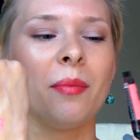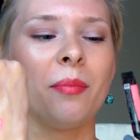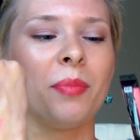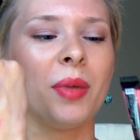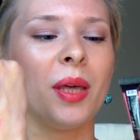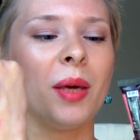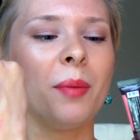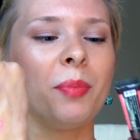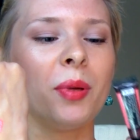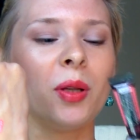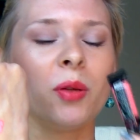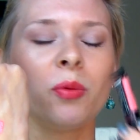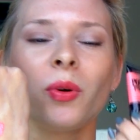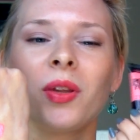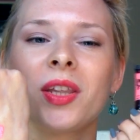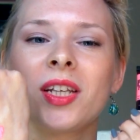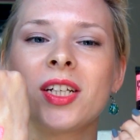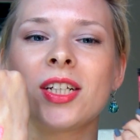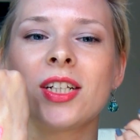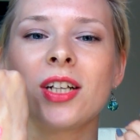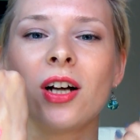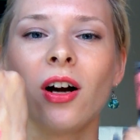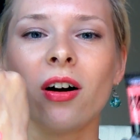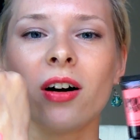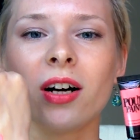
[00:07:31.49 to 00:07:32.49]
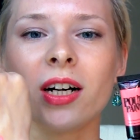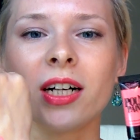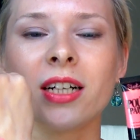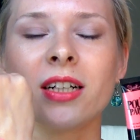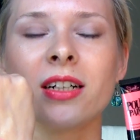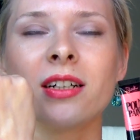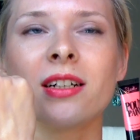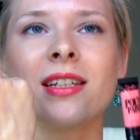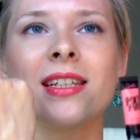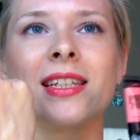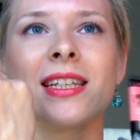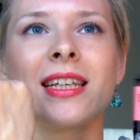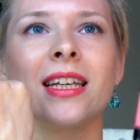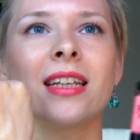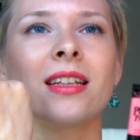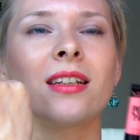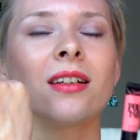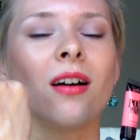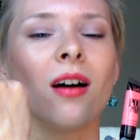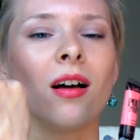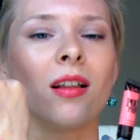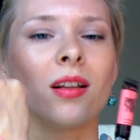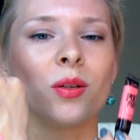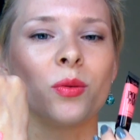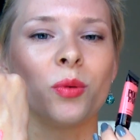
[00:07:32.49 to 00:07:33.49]
people with darker skin
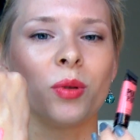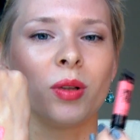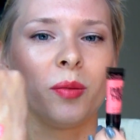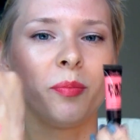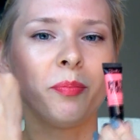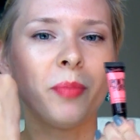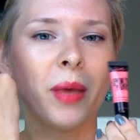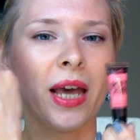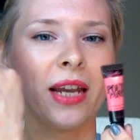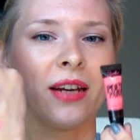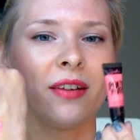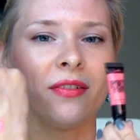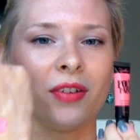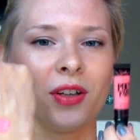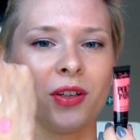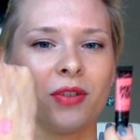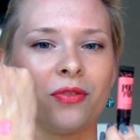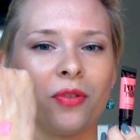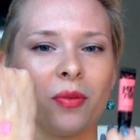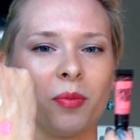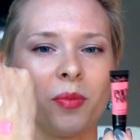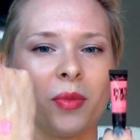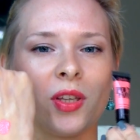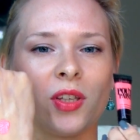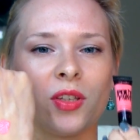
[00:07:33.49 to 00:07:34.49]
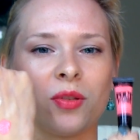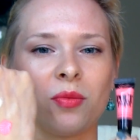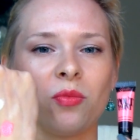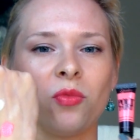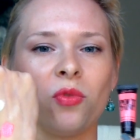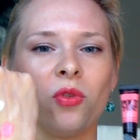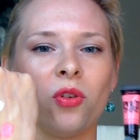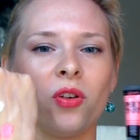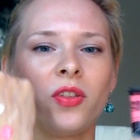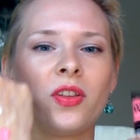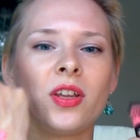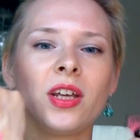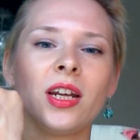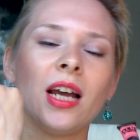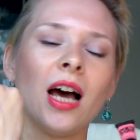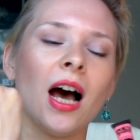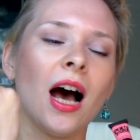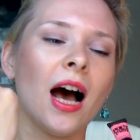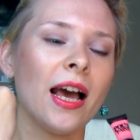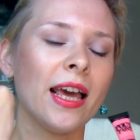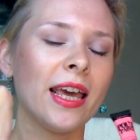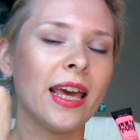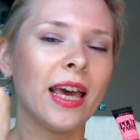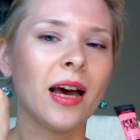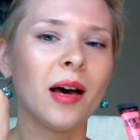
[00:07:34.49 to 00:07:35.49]
color will benefit from this more than
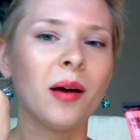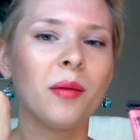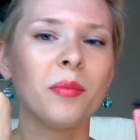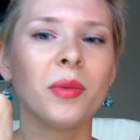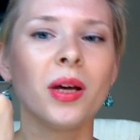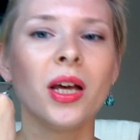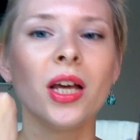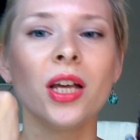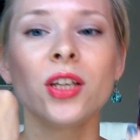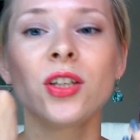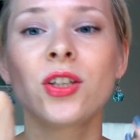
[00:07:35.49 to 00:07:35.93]
I am.